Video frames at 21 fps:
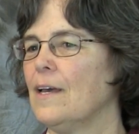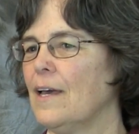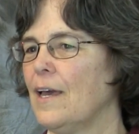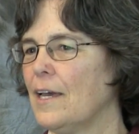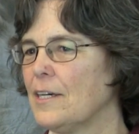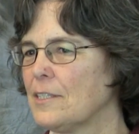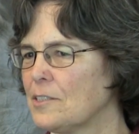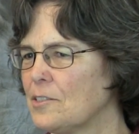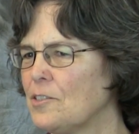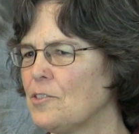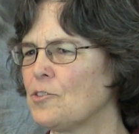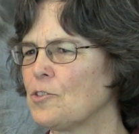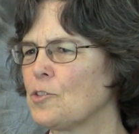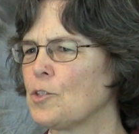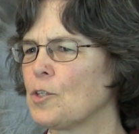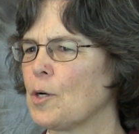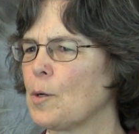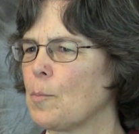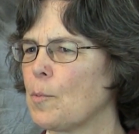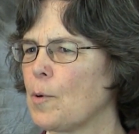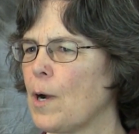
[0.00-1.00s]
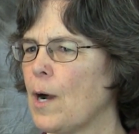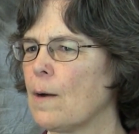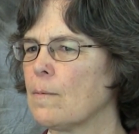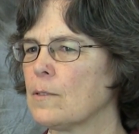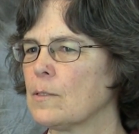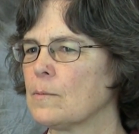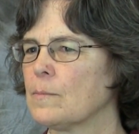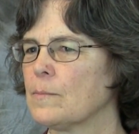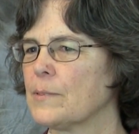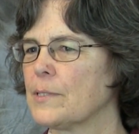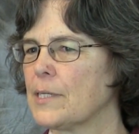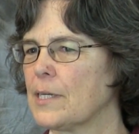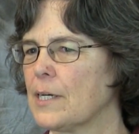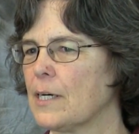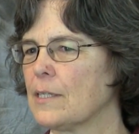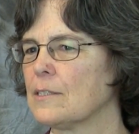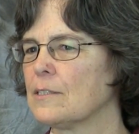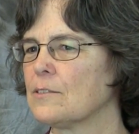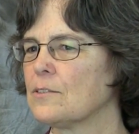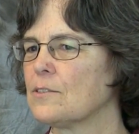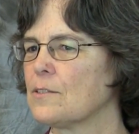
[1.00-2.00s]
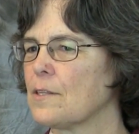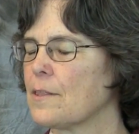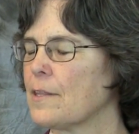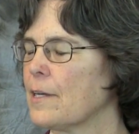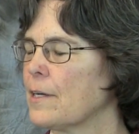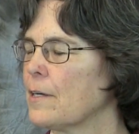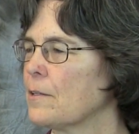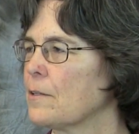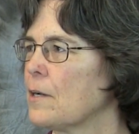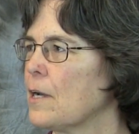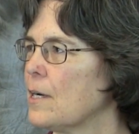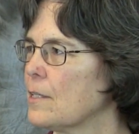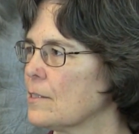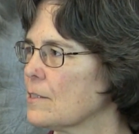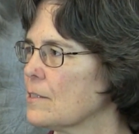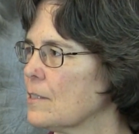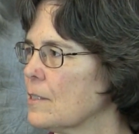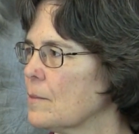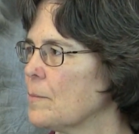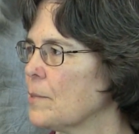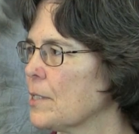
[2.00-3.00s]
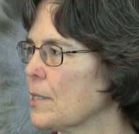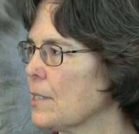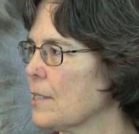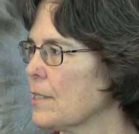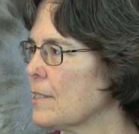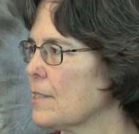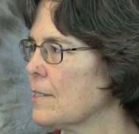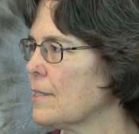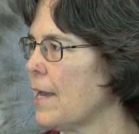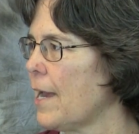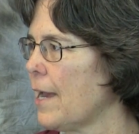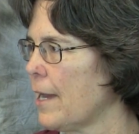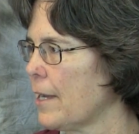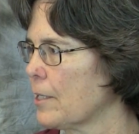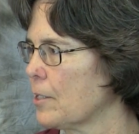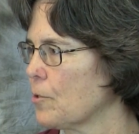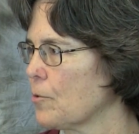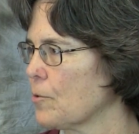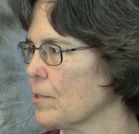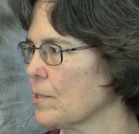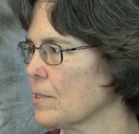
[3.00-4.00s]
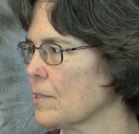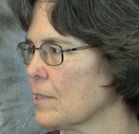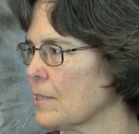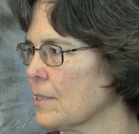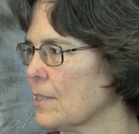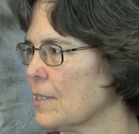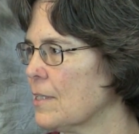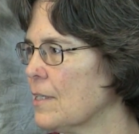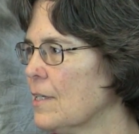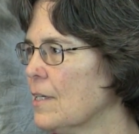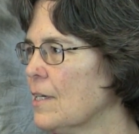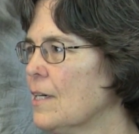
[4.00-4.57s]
X's are a problem because they are not simulated accurately.